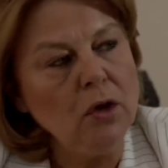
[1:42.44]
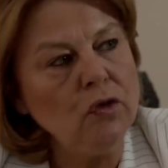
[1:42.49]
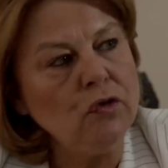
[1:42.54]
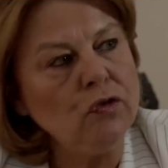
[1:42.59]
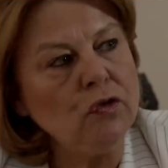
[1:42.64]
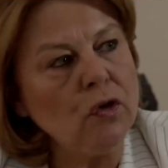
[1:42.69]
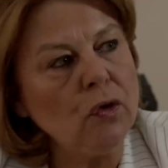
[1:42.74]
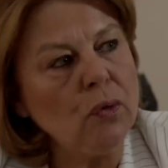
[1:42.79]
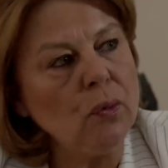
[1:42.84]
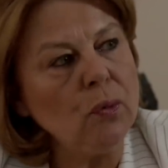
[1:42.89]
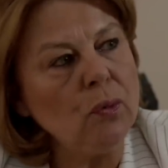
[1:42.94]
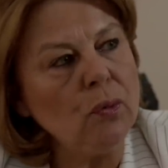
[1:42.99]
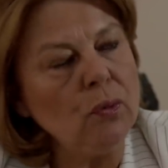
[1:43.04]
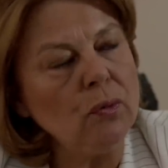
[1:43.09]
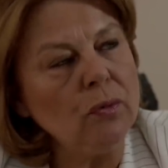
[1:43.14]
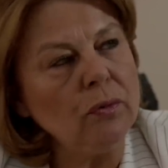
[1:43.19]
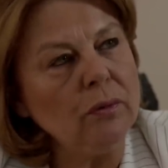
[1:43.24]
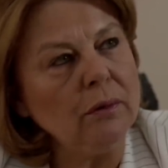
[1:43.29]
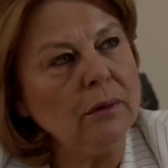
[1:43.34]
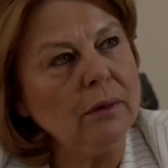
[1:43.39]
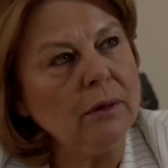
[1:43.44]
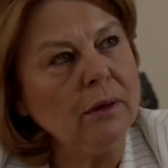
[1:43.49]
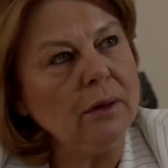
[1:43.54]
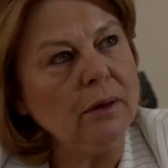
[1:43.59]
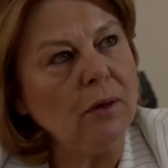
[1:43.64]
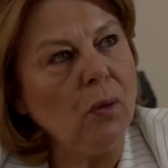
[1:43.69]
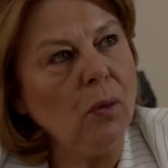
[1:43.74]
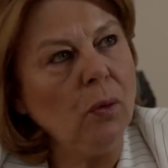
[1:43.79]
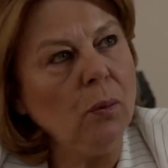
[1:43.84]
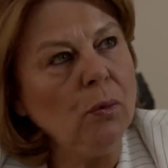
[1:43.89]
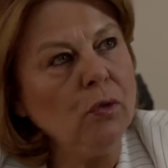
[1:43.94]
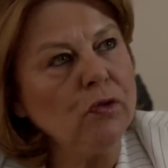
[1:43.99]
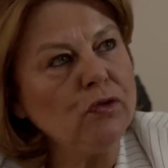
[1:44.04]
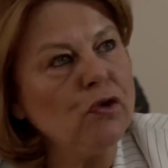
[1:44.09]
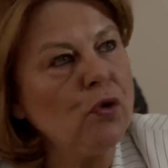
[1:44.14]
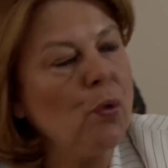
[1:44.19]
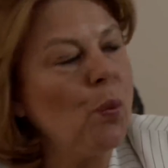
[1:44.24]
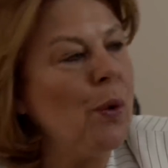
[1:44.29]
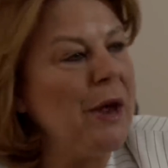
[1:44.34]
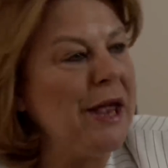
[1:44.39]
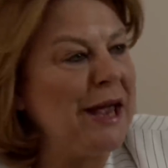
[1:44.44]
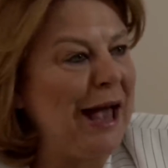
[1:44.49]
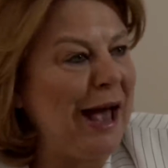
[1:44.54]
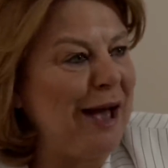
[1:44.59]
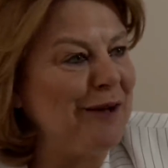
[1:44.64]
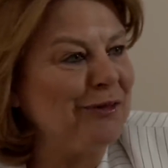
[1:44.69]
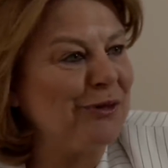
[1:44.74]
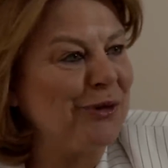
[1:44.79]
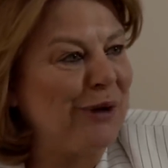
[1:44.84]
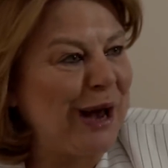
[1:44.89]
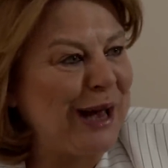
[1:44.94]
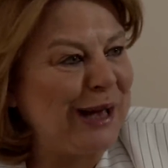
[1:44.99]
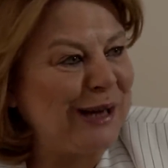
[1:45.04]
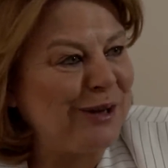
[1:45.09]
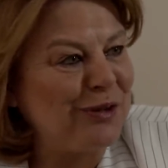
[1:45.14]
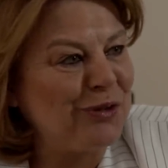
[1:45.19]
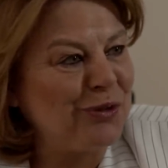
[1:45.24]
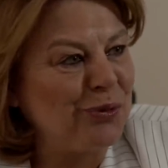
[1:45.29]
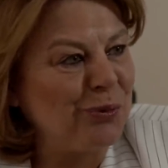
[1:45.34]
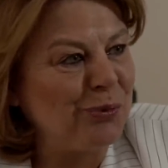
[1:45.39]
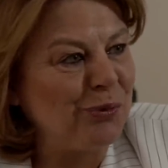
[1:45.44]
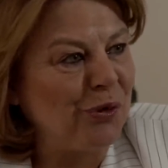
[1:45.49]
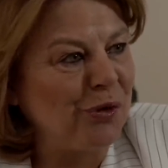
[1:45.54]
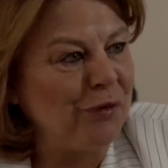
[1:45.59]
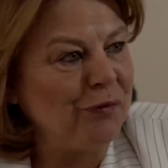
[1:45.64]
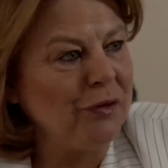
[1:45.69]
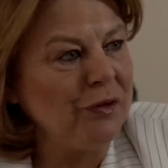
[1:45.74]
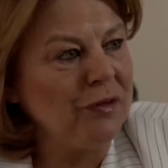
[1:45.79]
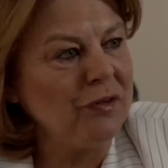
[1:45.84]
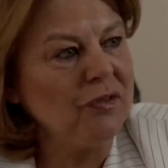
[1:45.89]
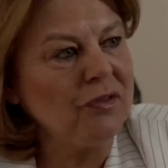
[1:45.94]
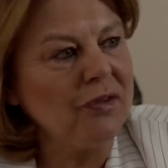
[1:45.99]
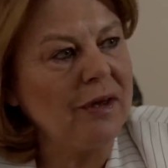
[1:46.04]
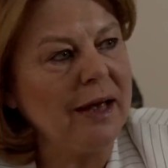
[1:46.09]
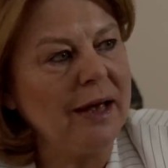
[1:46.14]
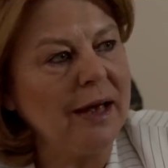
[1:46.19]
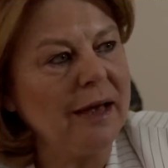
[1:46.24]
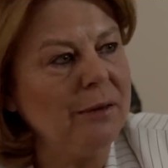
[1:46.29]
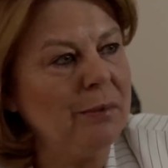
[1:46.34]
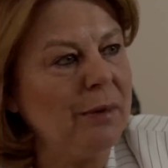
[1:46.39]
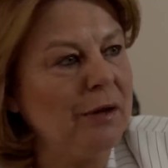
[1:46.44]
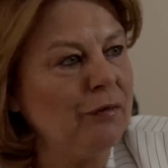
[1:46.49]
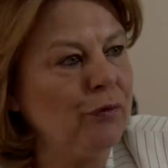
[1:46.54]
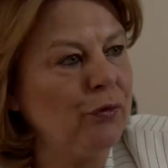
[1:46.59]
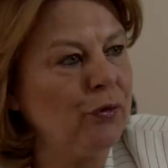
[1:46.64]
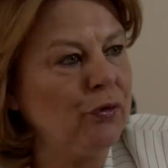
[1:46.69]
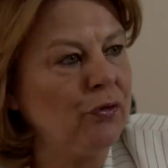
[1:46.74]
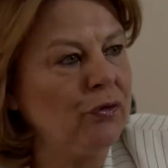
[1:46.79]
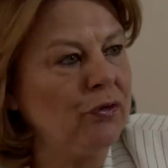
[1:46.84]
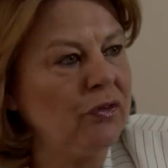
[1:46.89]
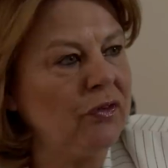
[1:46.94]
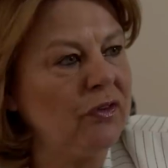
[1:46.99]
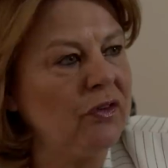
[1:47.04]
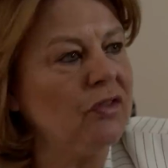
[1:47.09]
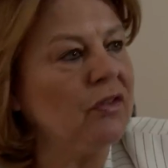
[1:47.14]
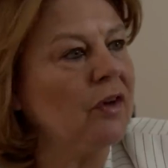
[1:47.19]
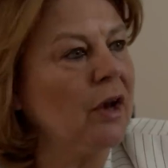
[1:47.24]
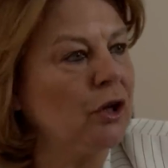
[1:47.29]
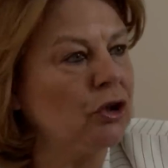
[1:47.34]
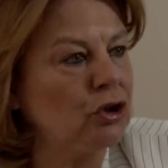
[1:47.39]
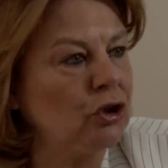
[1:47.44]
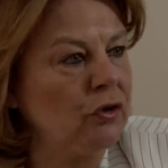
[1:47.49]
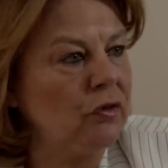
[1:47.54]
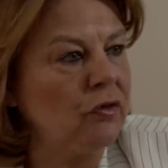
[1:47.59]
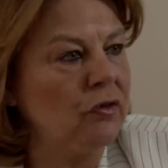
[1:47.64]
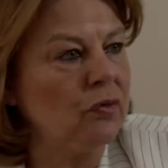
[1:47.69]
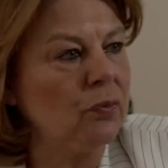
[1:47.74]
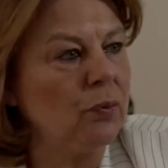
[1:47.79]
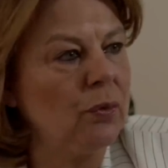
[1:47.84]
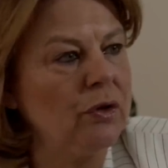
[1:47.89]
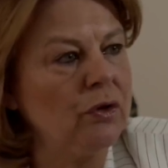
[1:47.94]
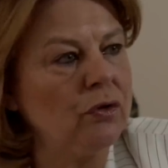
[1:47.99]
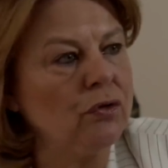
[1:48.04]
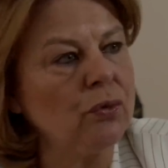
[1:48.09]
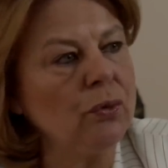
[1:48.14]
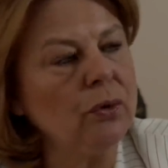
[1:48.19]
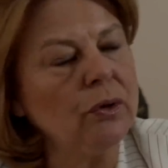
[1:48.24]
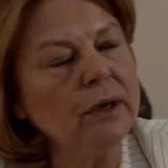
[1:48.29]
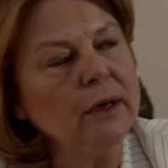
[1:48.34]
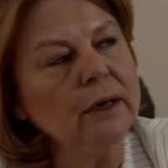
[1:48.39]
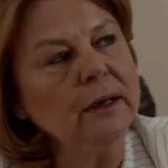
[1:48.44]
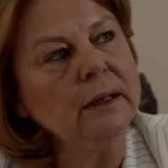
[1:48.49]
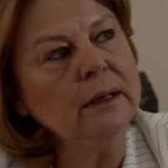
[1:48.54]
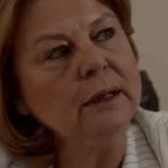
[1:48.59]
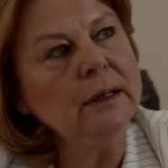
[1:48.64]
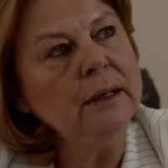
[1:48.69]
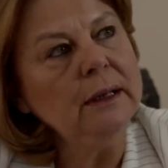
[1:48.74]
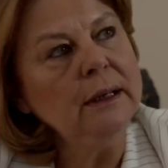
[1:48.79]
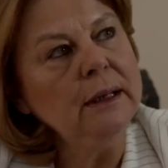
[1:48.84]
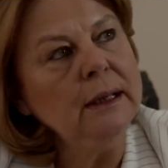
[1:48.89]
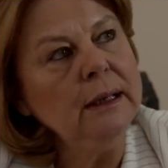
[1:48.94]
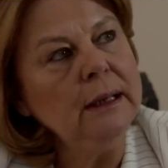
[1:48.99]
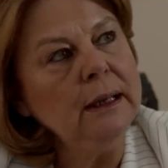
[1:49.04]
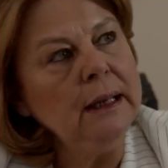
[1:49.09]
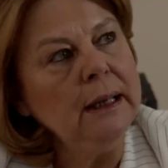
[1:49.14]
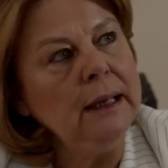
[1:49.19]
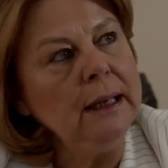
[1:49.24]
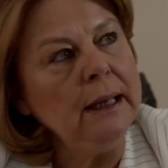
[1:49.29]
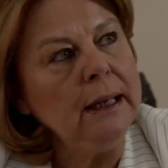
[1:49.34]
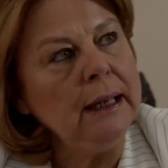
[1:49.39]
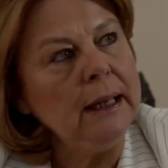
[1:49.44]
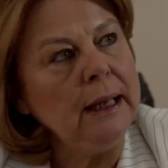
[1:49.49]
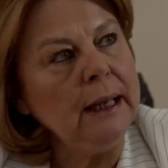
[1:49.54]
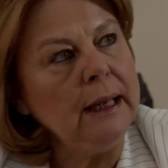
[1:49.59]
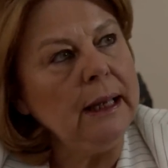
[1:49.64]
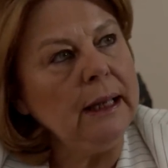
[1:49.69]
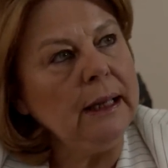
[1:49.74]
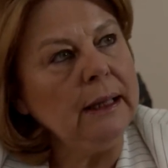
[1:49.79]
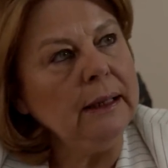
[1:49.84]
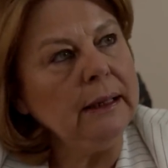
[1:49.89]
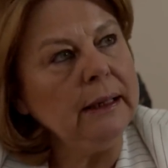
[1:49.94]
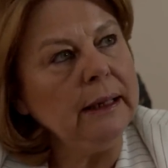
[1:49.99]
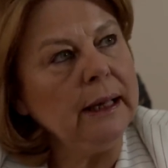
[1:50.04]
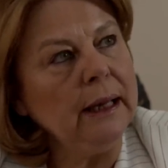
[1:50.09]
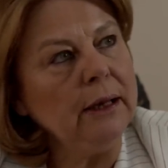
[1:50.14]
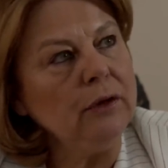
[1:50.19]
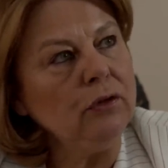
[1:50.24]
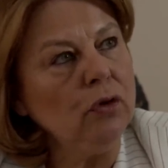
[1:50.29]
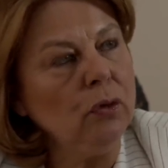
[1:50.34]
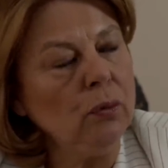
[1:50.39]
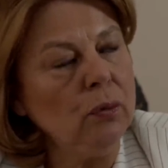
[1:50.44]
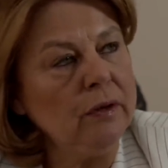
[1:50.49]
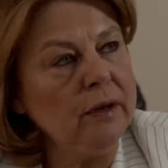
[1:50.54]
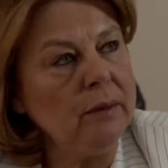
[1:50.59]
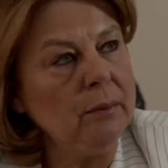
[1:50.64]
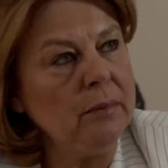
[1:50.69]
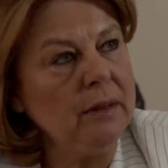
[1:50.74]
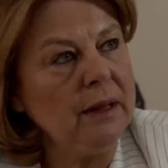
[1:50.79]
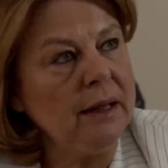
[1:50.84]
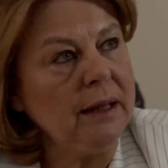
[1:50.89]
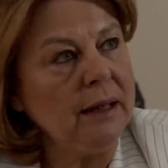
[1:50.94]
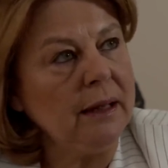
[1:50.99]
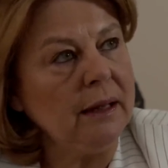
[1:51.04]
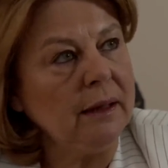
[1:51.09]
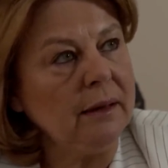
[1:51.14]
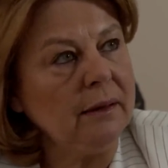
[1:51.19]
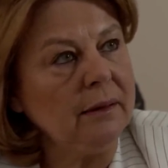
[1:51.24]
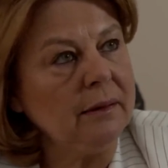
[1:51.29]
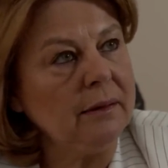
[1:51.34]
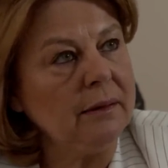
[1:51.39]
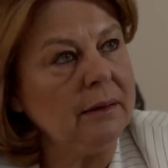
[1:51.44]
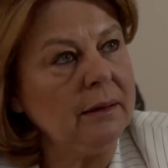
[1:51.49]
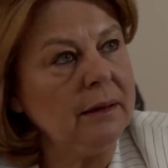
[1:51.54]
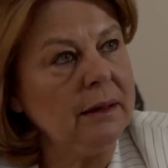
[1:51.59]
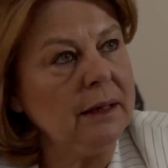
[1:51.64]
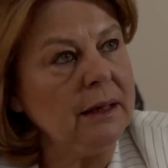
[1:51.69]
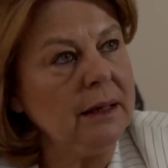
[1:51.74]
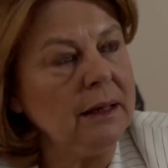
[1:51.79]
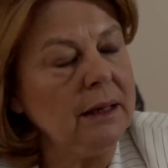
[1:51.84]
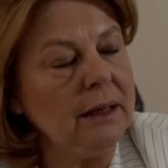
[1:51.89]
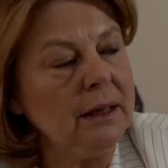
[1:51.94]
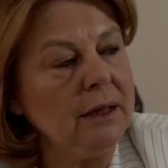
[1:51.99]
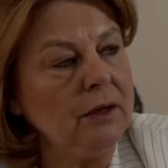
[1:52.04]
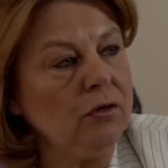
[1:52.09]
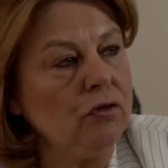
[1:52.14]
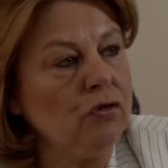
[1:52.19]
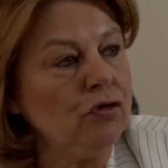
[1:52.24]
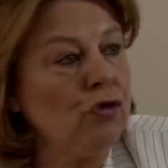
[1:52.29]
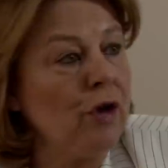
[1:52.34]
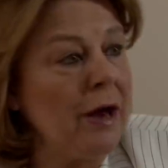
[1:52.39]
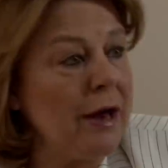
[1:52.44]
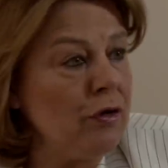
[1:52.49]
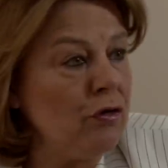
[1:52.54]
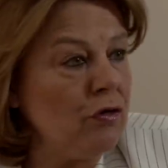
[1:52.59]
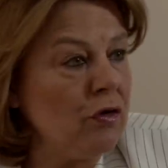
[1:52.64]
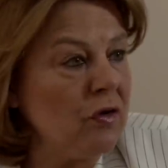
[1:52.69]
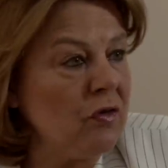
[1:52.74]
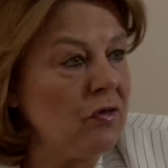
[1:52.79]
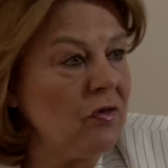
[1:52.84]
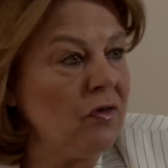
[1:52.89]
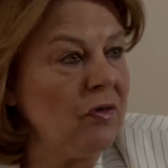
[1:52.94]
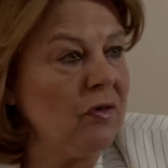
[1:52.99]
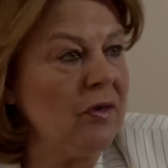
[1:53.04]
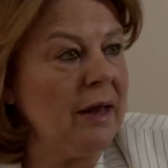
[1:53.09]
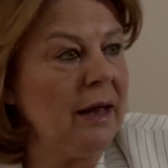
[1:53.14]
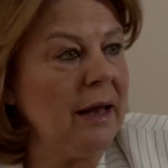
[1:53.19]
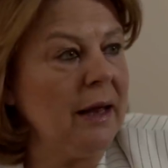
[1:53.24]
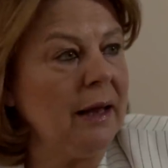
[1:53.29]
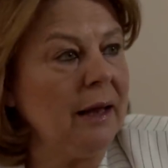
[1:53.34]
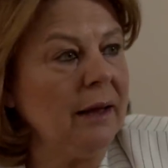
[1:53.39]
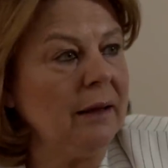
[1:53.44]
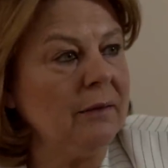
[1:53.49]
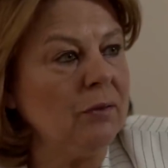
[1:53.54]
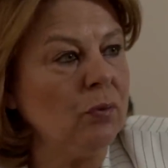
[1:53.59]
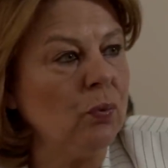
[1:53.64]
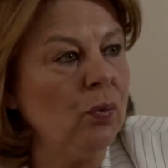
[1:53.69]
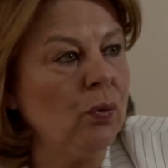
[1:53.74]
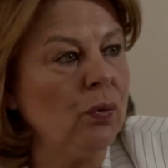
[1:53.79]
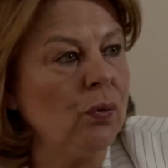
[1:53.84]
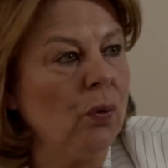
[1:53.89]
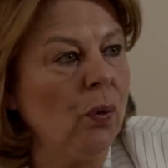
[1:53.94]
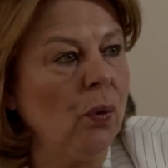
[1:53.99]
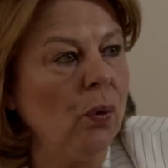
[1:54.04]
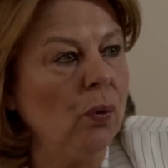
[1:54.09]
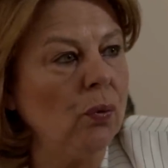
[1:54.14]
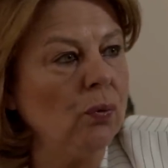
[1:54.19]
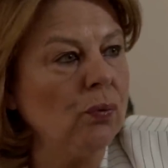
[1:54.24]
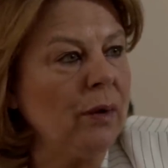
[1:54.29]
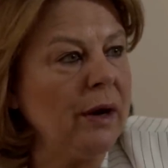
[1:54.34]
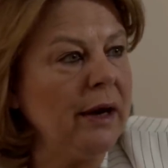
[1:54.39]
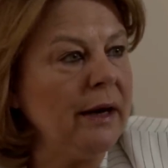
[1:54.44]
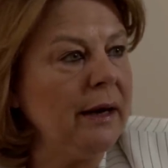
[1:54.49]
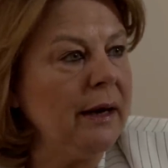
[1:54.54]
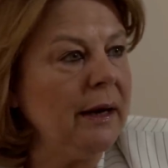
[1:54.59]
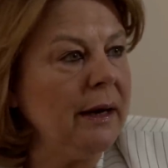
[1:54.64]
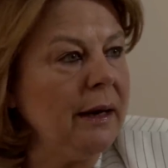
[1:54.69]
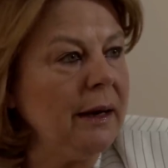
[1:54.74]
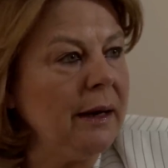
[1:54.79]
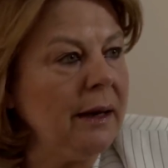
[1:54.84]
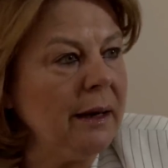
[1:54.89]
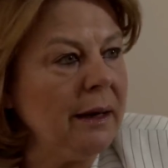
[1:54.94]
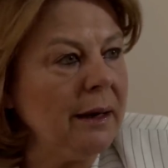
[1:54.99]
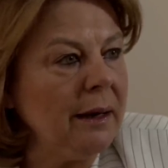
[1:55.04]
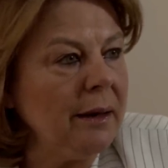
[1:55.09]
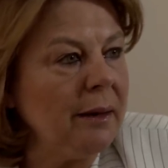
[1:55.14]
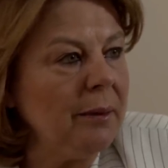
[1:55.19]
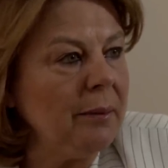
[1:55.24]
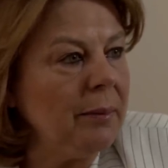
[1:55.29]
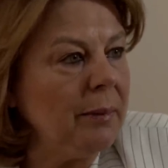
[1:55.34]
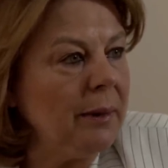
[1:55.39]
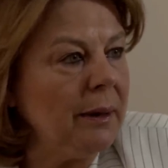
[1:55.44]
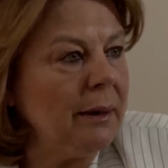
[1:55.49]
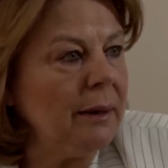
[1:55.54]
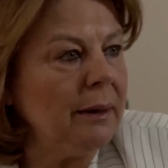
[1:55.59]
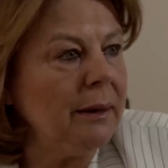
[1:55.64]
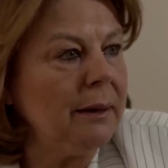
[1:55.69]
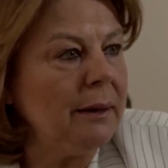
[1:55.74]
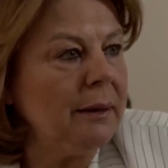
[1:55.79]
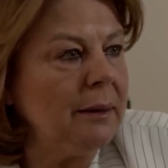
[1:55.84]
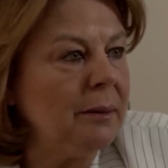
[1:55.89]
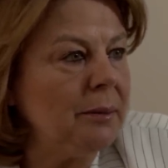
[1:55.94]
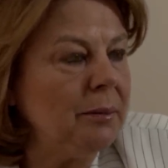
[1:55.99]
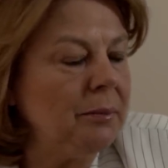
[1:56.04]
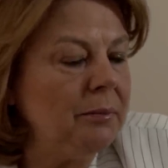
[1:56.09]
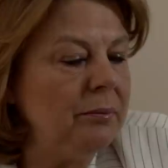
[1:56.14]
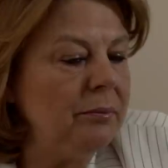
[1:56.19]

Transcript: So, uh, almost a week after I had assumed office, I had my first discussions with the Troika, and I told them that the changes that were already uh,